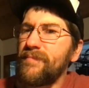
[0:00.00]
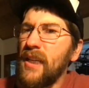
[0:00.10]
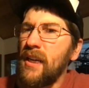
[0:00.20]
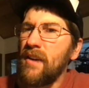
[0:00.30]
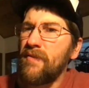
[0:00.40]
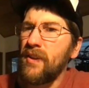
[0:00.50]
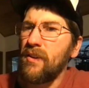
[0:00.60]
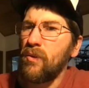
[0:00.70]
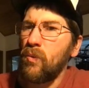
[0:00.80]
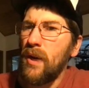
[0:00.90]
And I
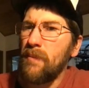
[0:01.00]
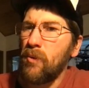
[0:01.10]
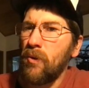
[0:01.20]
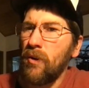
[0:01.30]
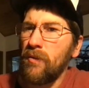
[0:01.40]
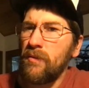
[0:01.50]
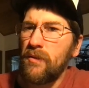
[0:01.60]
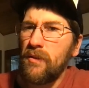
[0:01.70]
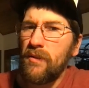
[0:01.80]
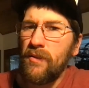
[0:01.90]
feel way more
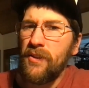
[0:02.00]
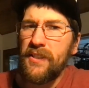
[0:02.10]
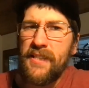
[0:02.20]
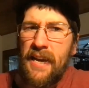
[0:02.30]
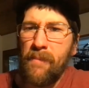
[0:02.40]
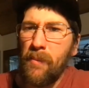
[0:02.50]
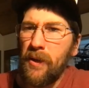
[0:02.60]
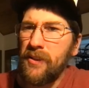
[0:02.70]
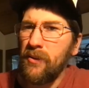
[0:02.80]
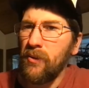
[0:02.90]
the same
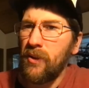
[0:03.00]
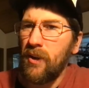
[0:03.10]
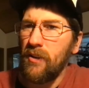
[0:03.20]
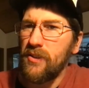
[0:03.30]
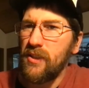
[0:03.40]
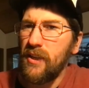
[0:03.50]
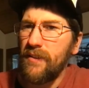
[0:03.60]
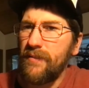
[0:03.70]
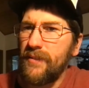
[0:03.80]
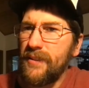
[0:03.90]
about the older cars.
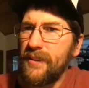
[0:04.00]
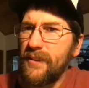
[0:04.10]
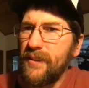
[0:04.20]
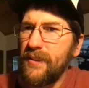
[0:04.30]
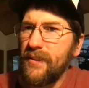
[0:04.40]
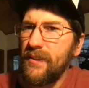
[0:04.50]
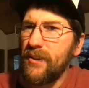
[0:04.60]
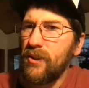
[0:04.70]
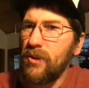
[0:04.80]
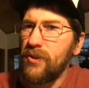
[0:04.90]
Like,
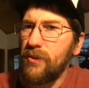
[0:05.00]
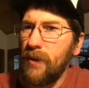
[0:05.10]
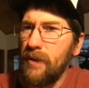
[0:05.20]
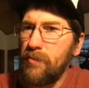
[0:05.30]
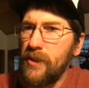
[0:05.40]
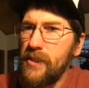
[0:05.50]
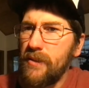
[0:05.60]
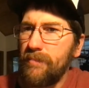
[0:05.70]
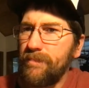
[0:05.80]
close to right, please.